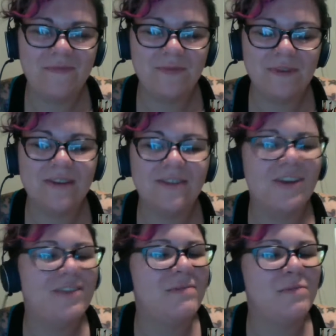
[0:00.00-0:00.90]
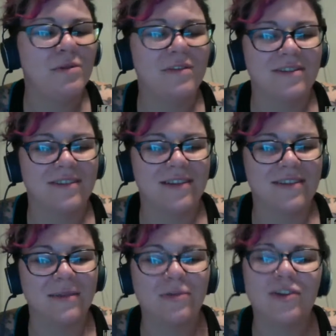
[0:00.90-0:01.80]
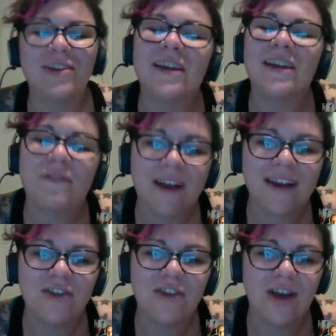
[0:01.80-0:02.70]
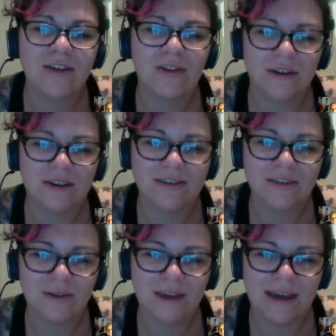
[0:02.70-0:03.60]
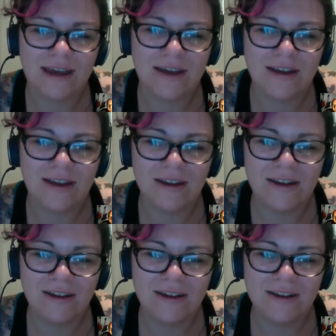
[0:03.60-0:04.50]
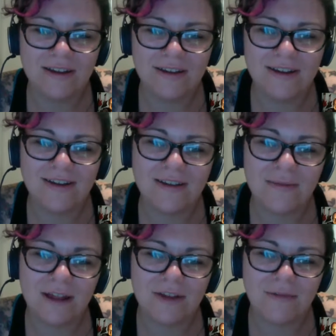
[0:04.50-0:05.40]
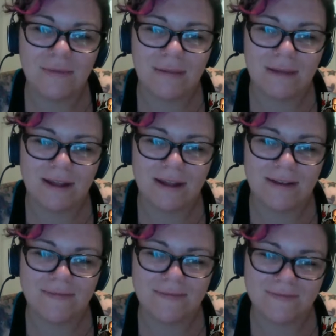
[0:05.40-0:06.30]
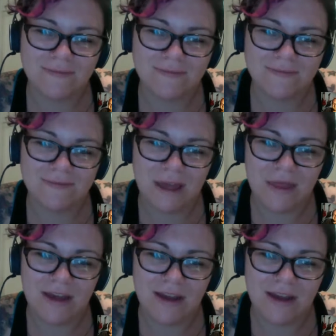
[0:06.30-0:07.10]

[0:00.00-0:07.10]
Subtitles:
Chelsea Booth does not sleep. She's like fucking Chuck Norris, okay? Except less Republican, I think.